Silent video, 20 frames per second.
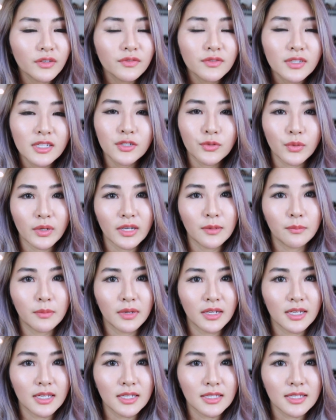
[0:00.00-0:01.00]
15-20
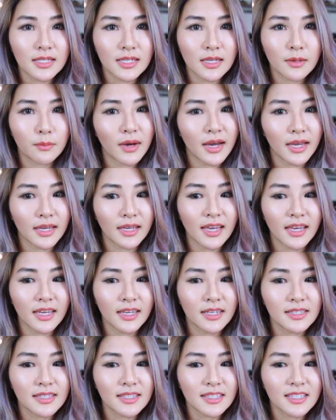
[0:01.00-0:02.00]
minutes. In my
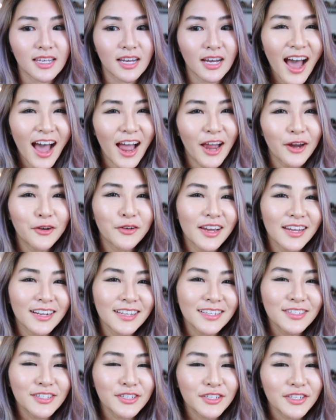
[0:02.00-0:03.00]
case, I ran
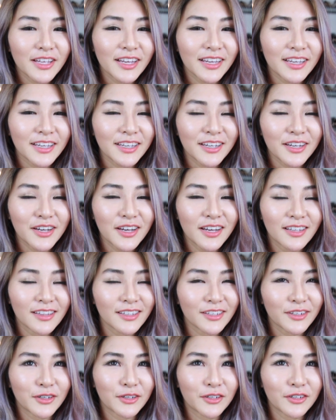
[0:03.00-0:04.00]
into like a
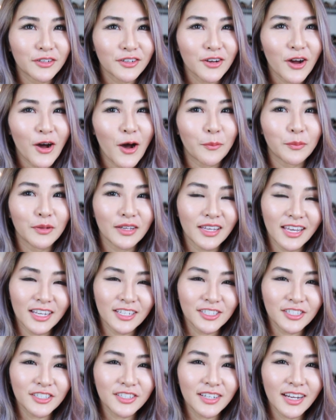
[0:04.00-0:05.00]
little
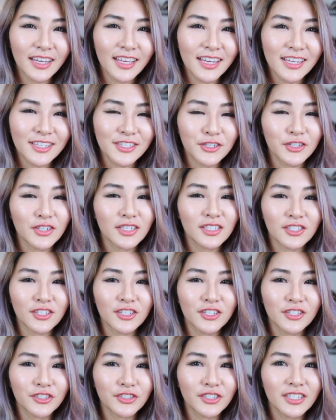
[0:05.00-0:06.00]
complication, I guess, during
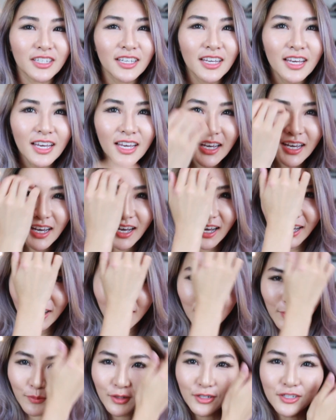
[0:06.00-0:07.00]
surgery.
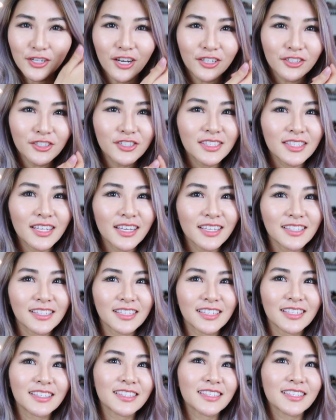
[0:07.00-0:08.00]
The doctor said
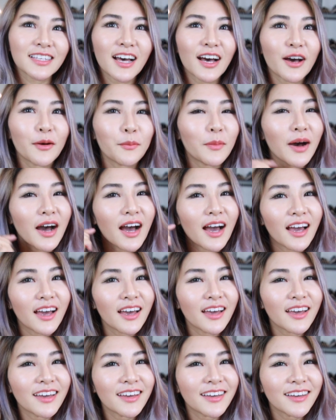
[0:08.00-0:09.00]
since
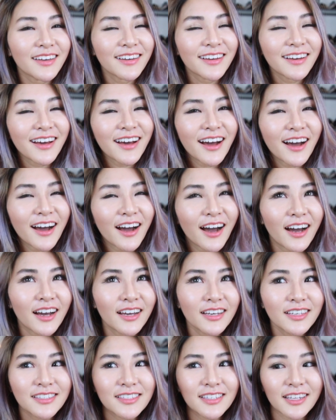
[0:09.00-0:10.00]
my
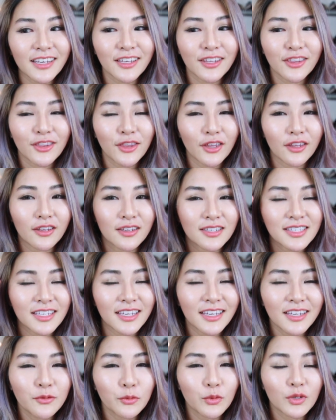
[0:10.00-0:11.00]
eyes, like the
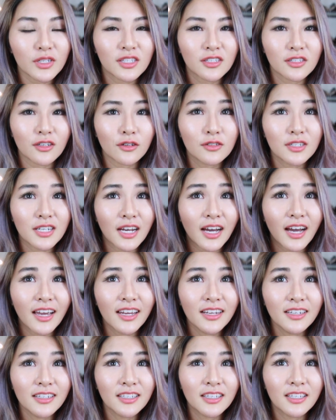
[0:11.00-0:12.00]
skin was so
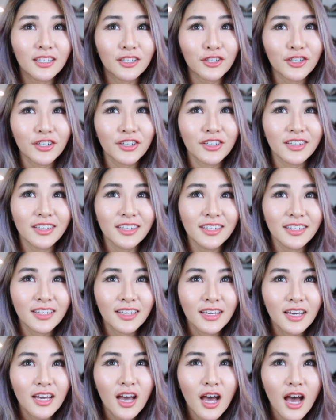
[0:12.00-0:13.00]
tight, he couldn't
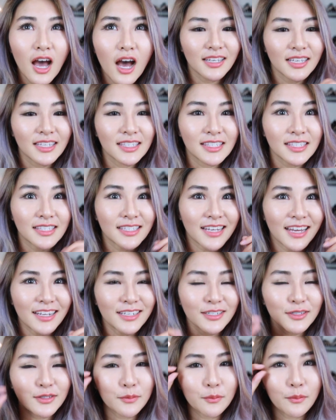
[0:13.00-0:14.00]

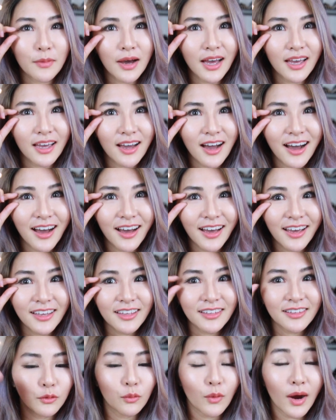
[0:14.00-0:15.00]
extend my
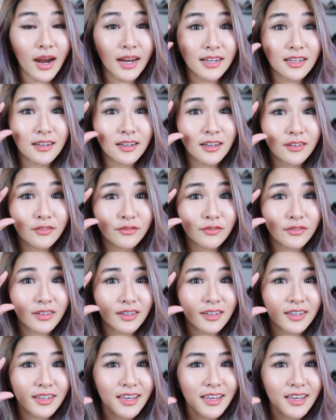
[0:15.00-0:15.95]
eye wide enough,